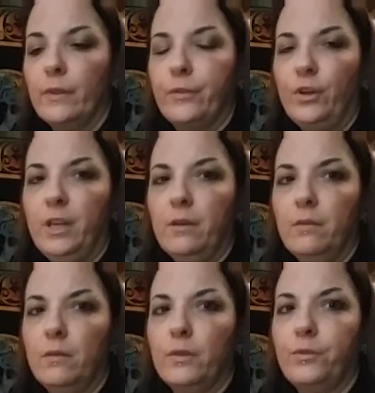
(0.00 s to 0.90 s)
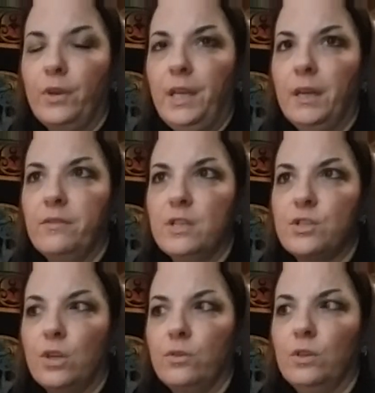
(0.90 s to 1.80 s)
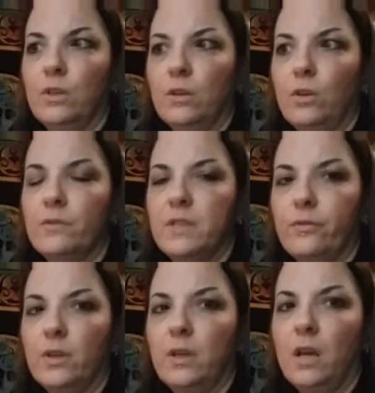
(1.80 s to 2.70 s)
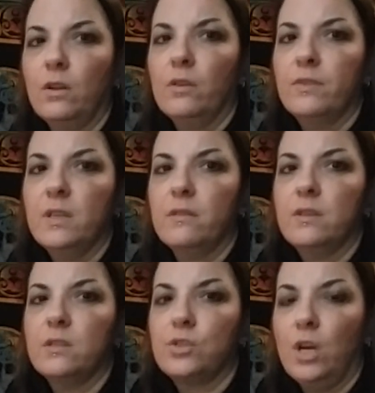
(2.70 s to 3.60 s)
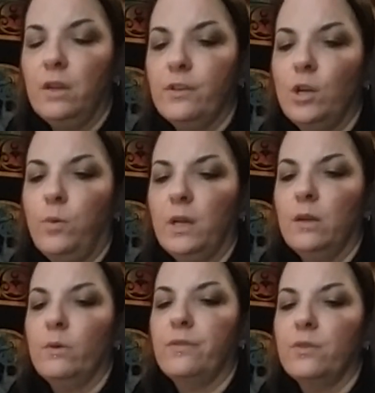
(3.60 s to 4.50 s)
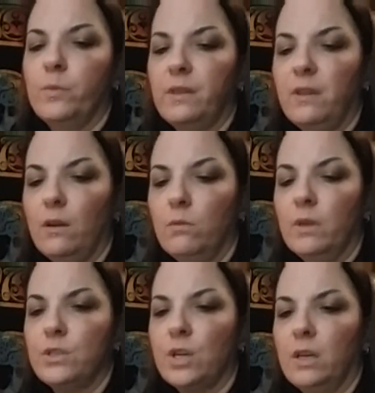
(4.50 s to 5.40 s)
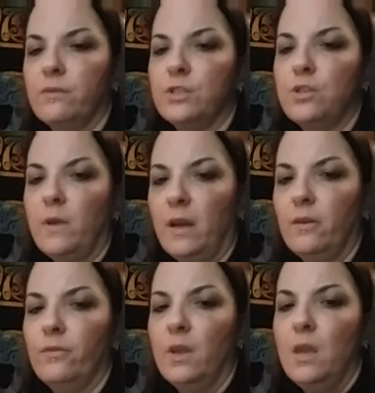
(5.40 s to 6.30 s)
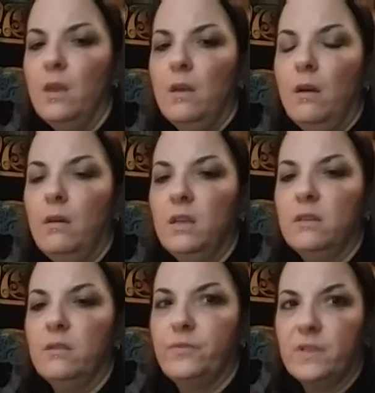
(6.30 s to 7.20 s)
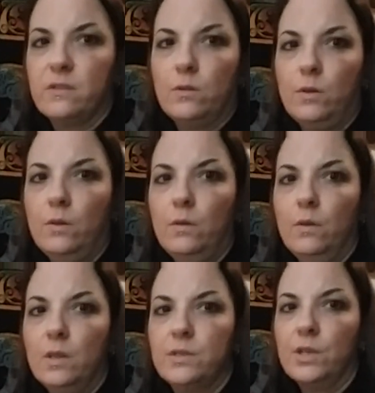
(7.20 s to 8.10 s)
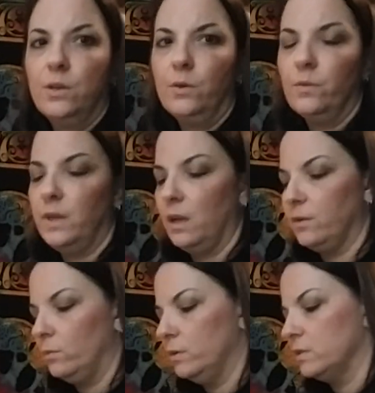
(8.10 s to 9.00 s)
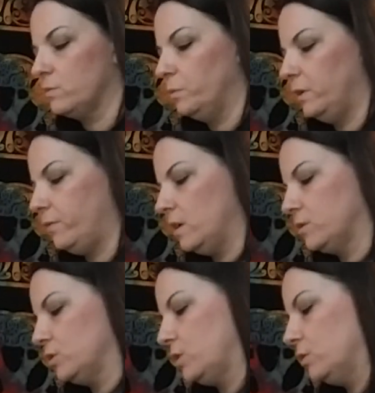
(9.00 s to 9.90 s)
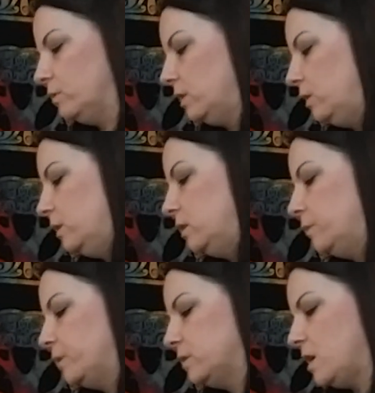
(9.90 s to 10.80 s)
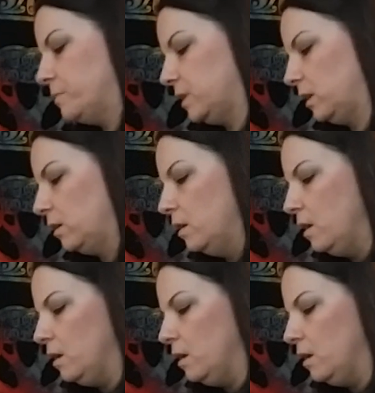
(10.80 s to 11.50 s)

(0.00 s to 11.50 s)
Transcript: Three of these children are of different color. This child that you're pregnant with will be the only child that you have in the physical. So the other ones will be foster children that you end up adopting.